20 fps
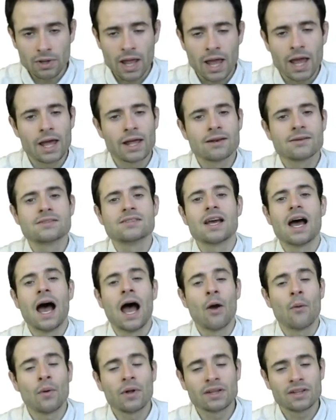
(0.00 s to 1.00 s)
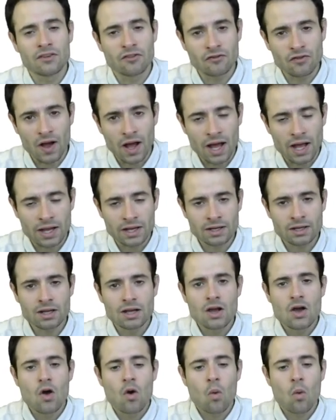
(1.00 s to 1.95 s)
and I will define